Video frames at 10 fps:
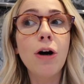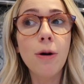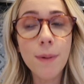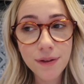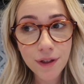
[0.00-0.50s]

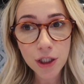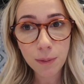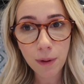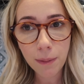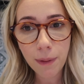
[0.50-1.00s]
Almost finished
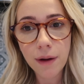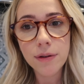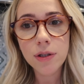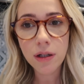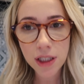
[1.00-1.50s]
the blog
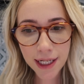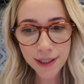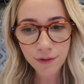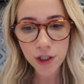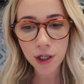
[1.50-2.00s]
post, got
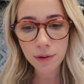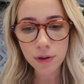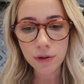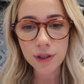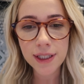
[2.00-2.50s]
today's video
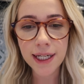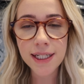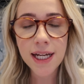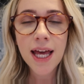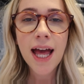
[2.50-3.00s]
sorted,